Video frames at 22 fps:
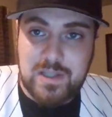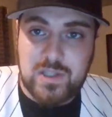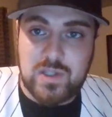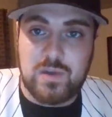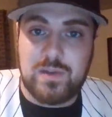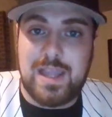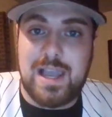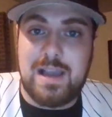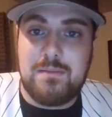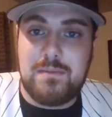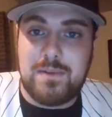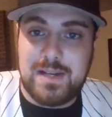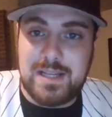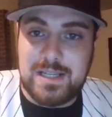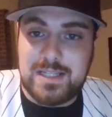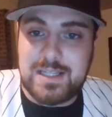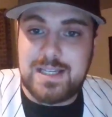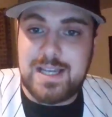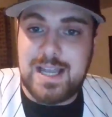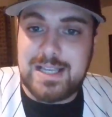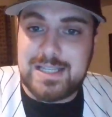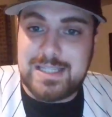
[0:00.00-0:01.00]
so that one
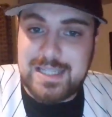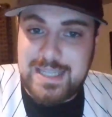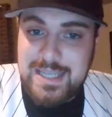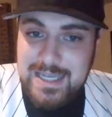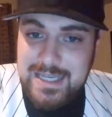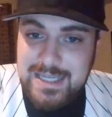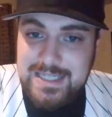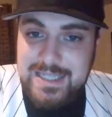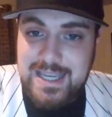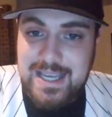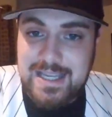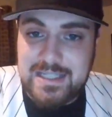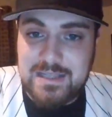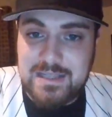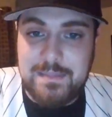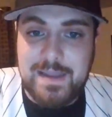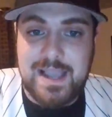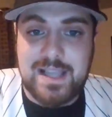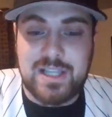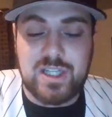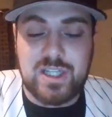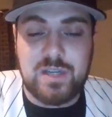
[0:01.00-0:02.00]
isn't as easy as a
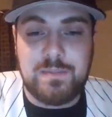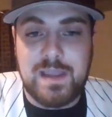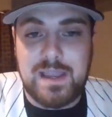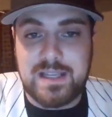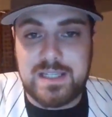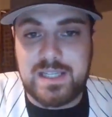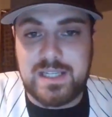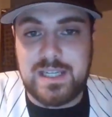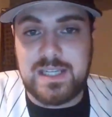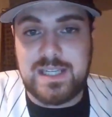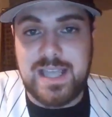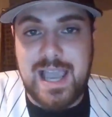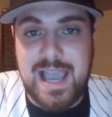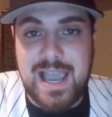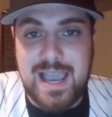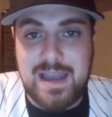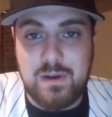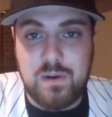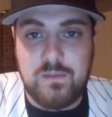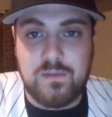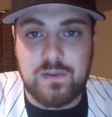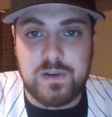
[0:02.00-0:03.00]
matchup as he's
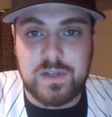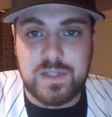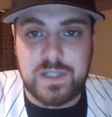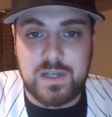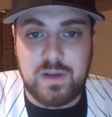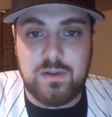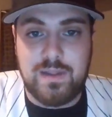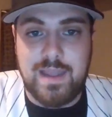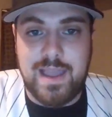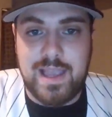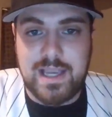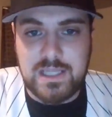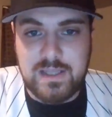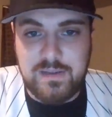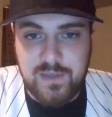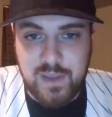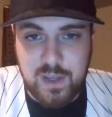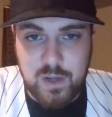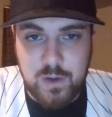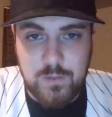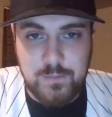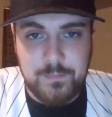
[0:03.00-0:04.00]
had over his, last
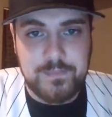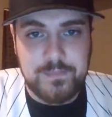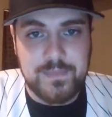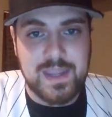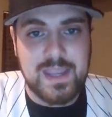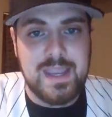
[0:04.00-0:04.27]
few.